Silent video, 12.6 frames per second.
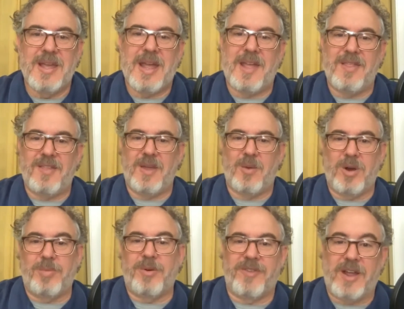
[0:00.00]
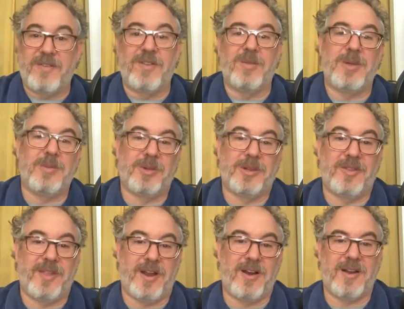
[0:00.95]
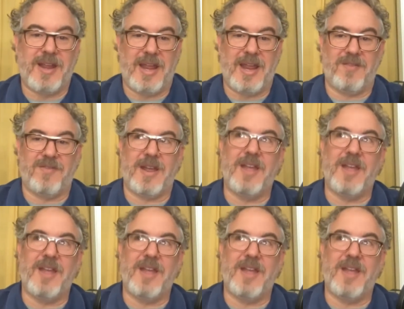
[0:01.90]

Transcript: and that they want to provide for the people in their cave.